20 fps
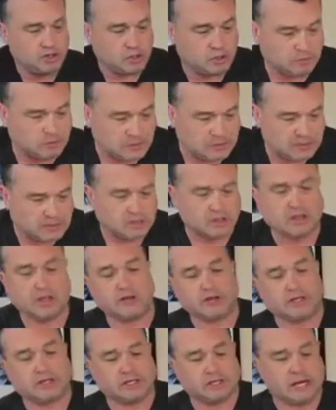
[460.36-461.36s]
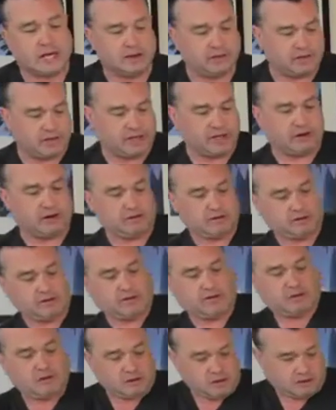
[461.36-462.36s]
your piece of clothing down there,
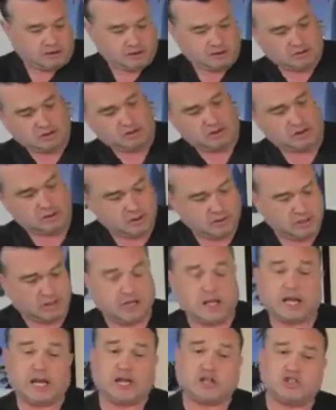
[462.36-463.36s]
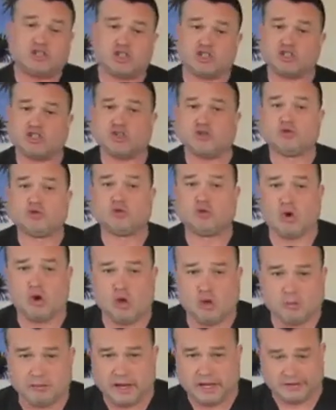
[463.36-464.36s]
and just do the
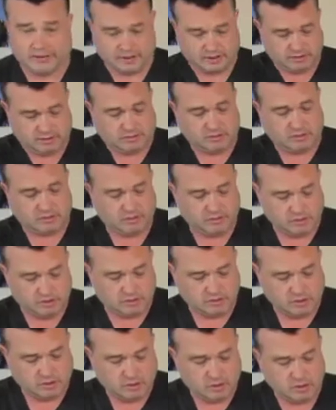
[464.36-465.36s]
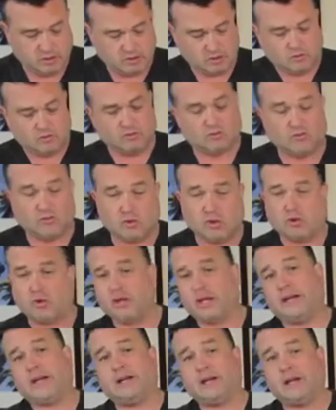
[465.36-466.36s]
roll method. Roll
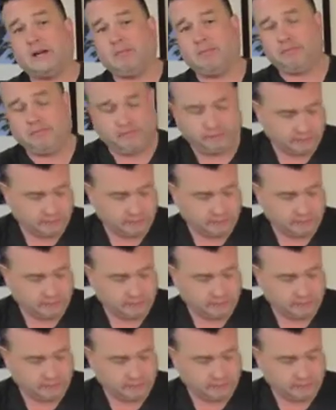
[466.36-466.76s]
that up